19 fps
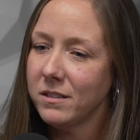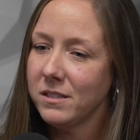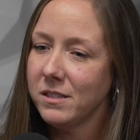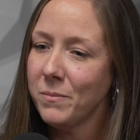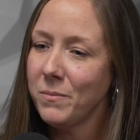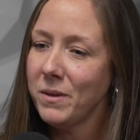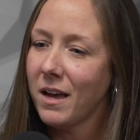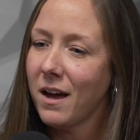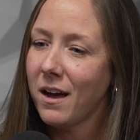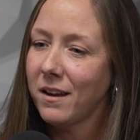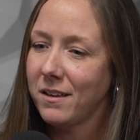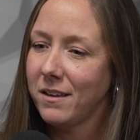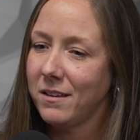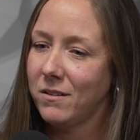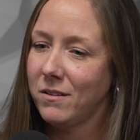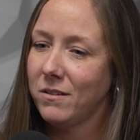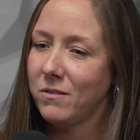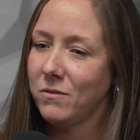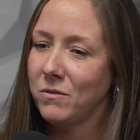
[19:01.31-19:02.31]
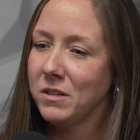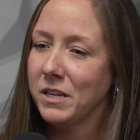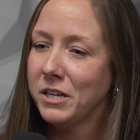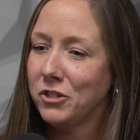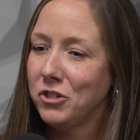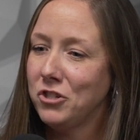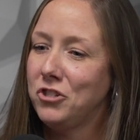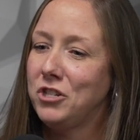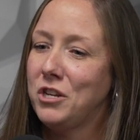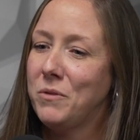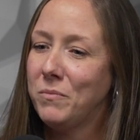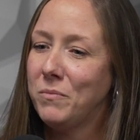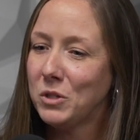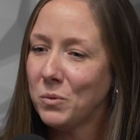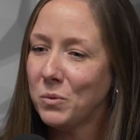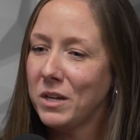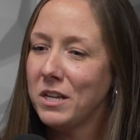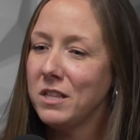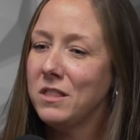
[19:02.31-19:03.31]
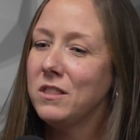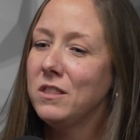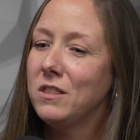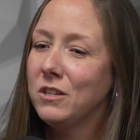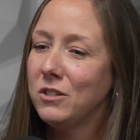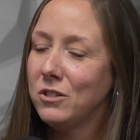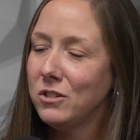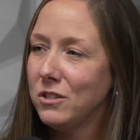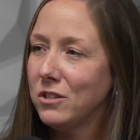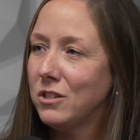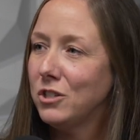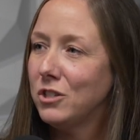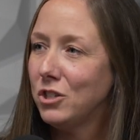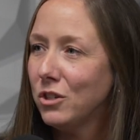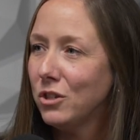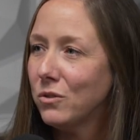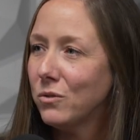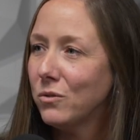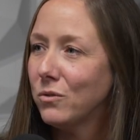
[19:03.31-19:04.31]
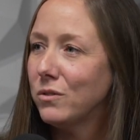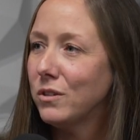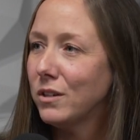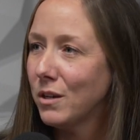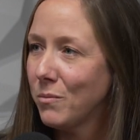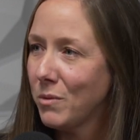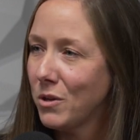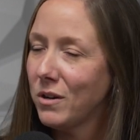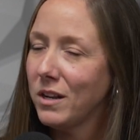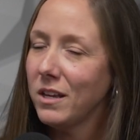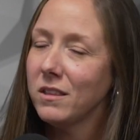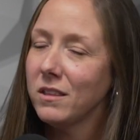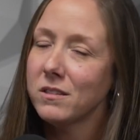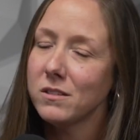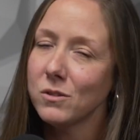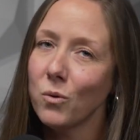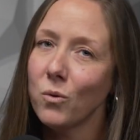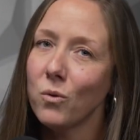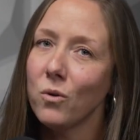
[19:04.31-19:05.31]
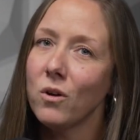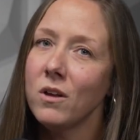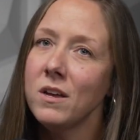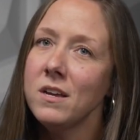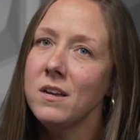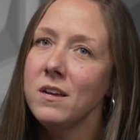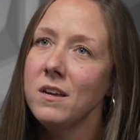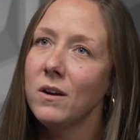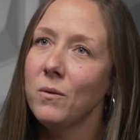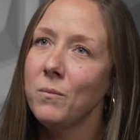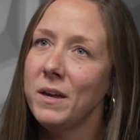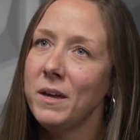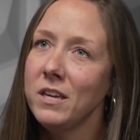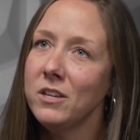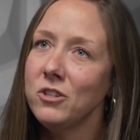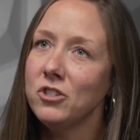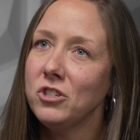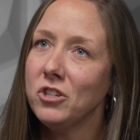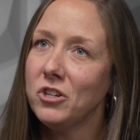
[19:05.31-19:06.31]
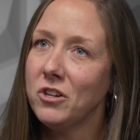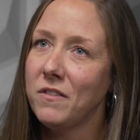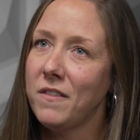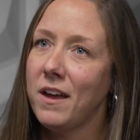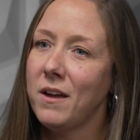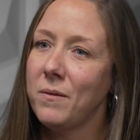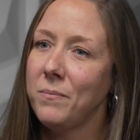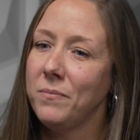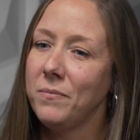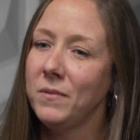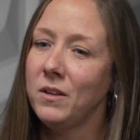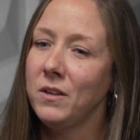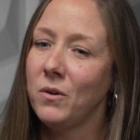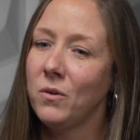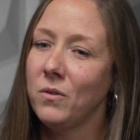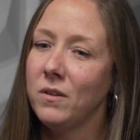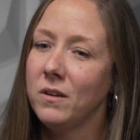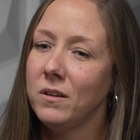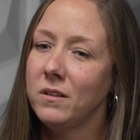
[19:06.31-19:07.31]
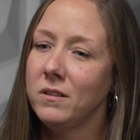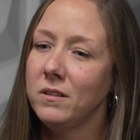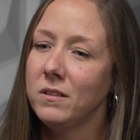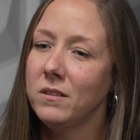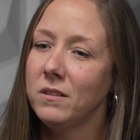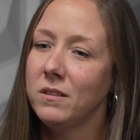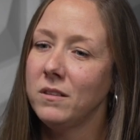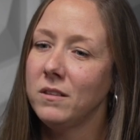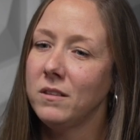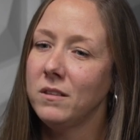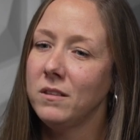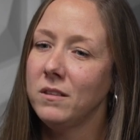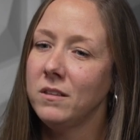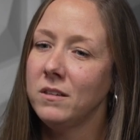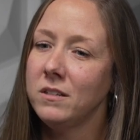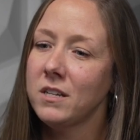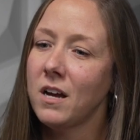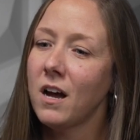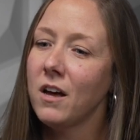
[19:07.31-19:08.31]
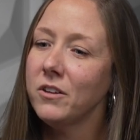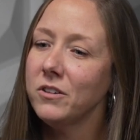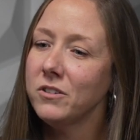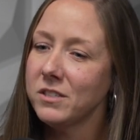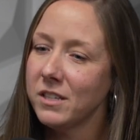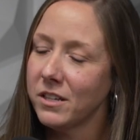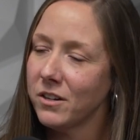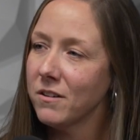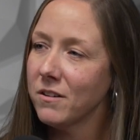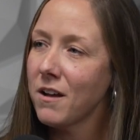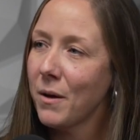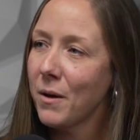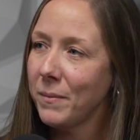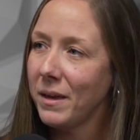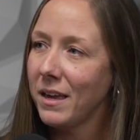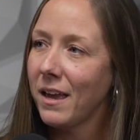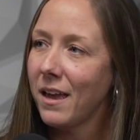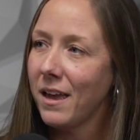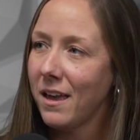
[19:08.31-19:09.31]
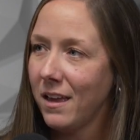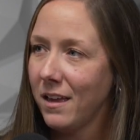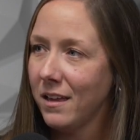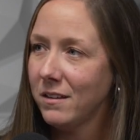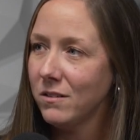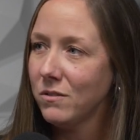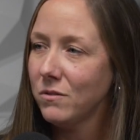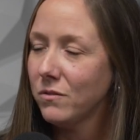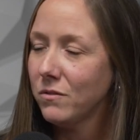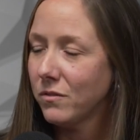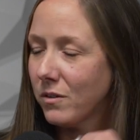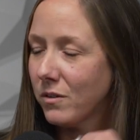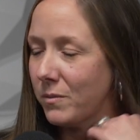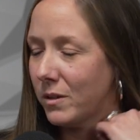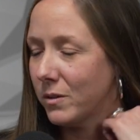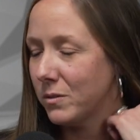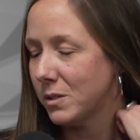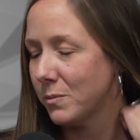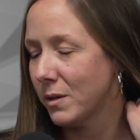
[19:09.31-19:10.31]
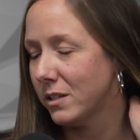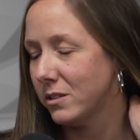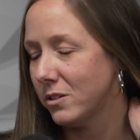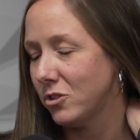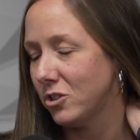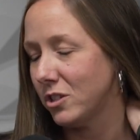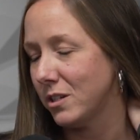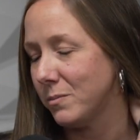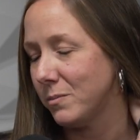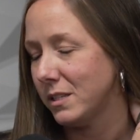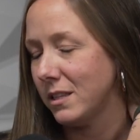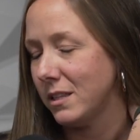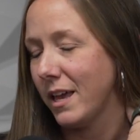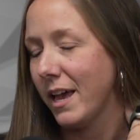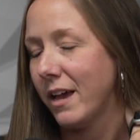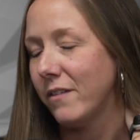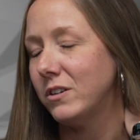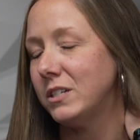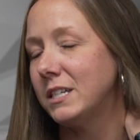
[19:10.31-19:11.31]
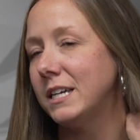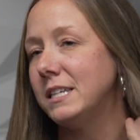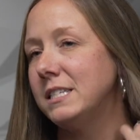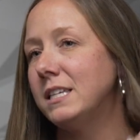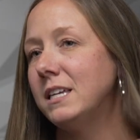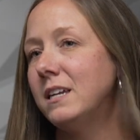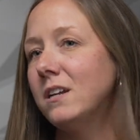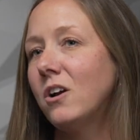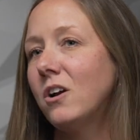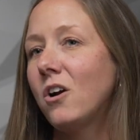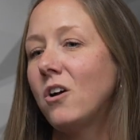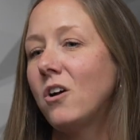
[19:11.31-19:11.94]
symbiotic relationship between the two, the community and the school, making sure that, the dollars that are coming in from those sponsorships and the advertising are